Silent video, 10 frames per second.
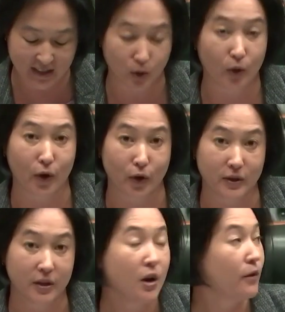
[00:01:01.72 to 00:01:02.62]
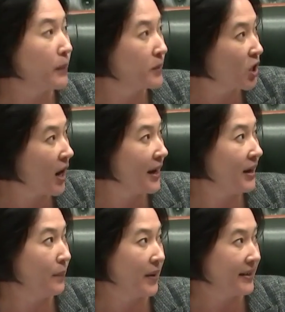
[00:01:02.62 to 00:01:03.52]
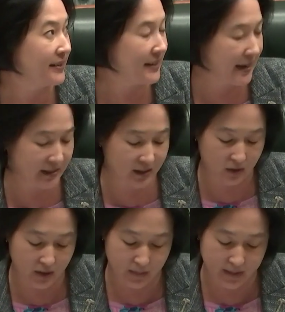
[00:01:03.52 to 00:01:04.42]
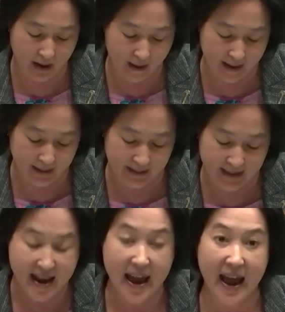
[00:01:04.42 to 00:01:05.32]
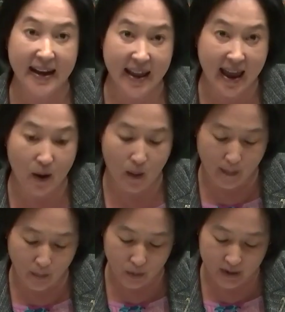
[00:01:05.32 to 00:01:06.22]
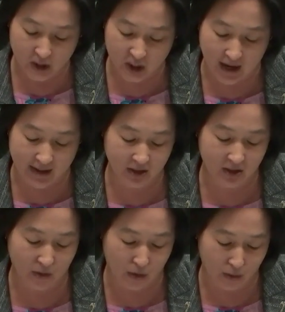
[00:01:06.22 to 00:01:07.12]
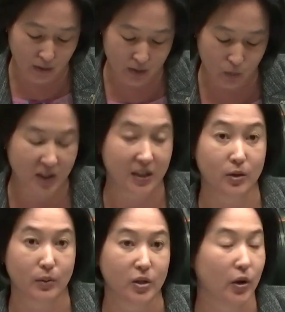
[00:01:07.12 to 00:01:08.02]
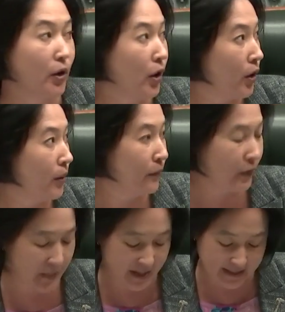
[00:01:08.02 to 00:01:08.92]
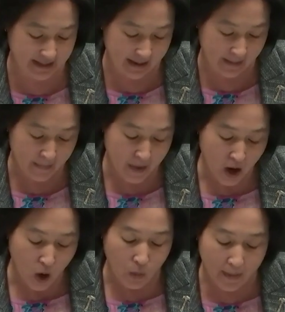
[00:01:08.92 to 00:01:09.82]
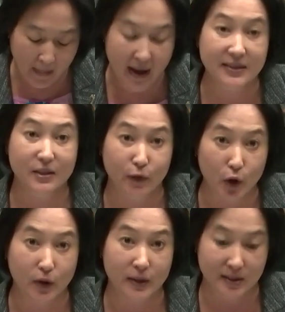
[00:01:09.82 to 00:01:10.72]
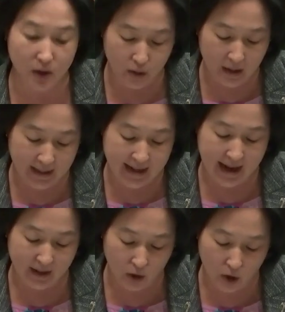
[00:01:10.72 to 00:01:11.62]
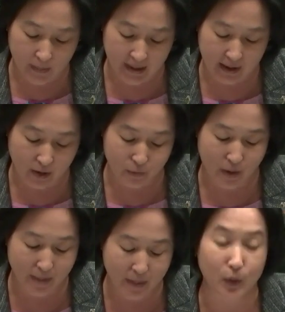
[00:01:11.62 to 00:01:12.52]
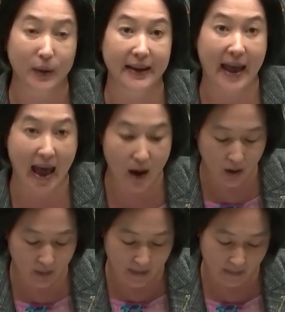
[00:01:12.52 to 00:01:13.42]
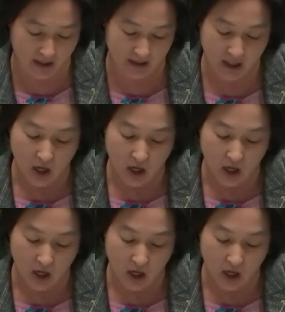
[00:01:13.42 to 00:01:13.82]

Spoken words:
saw those from China being sent to Christmas Island, and now our borders shut to those wishing to return home from India. We must focus locally and globally on rebuilding our commitment